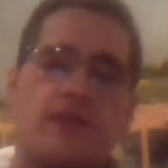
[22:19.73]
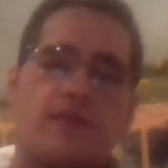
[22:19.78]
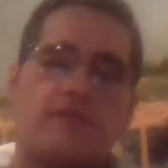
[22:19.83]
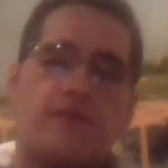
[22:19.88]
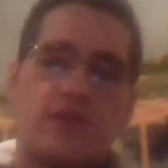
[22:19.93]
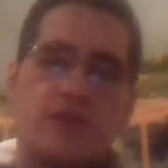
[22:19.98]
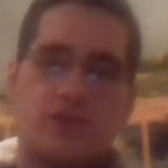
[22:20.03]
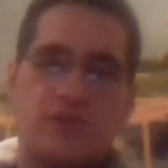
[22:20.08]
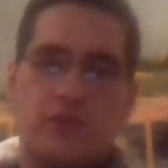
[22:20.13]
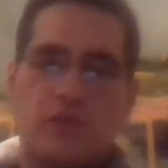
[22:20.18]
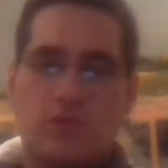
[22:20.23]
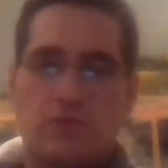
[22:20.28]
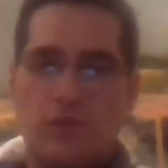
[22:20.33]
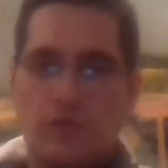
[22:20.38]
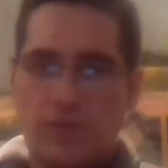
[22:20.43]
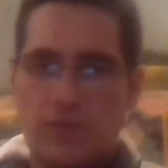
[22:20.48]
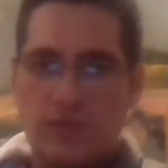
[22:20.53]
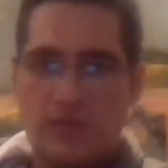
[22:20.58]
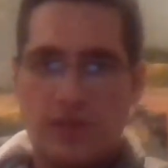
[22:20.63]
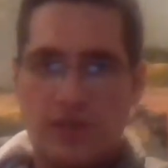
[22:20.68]
eventually the
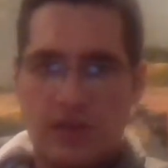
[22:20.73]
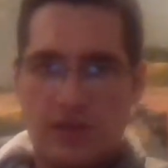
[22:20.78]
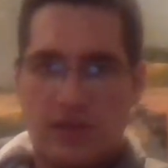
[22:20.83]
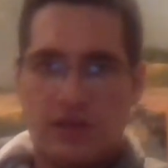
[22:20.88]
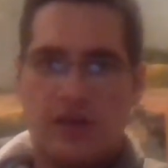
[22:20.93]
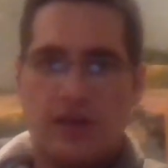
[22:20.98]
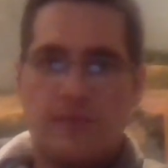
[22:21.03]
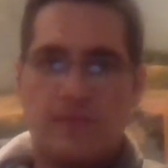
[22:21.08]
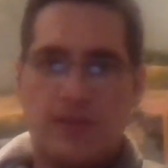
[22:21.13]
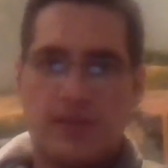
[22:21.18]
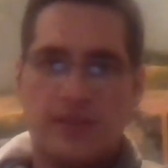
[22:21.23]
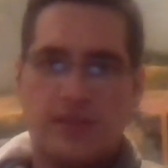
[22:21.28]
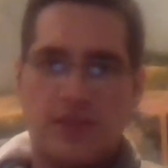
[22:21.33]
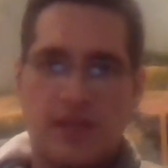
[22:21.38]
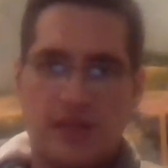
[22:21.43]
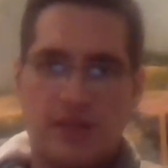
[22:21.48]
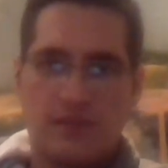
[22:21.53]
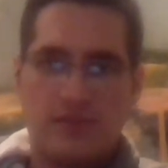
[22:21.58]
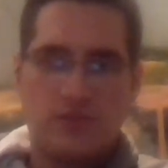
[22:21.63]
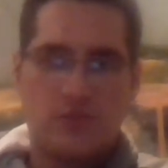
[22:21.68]
Romans are going to come in and
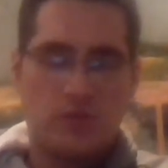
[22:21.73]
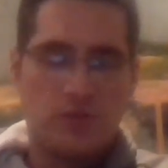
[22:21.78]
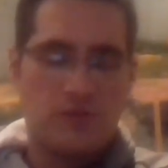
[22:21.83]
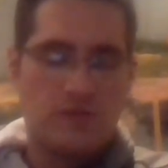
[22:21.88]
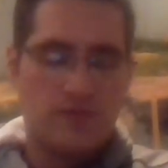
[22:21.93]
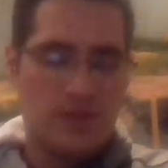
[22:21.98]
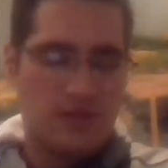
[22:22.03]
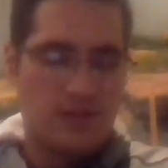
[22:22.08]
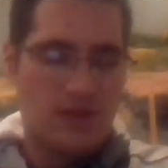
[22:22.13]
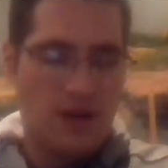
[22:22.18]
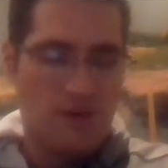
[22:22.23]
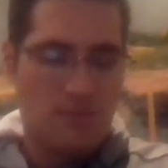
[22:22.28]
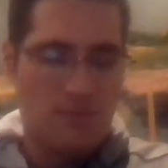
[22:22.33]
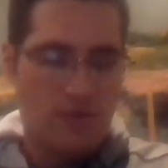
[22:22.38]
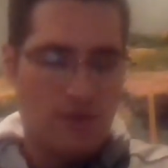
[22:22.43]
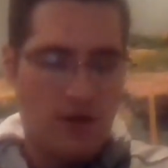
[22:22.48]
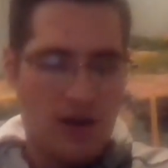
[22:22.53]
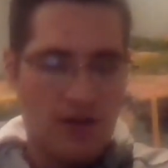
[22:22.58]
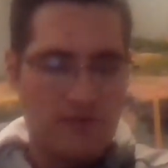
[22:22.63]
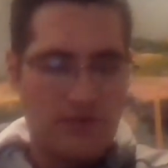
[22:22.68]
take control of the entire
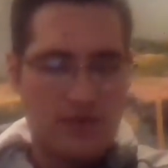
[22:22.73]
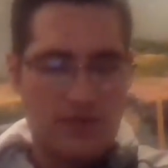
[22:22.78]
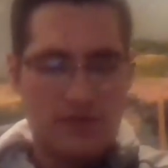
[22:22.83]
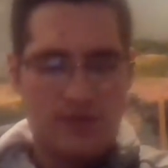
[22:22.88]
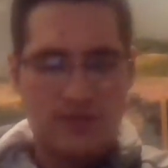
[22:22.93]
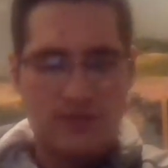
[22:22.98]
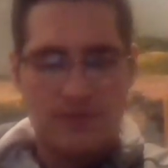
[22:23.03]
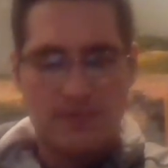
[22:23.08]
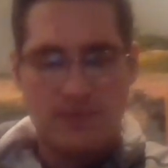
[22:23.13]
province.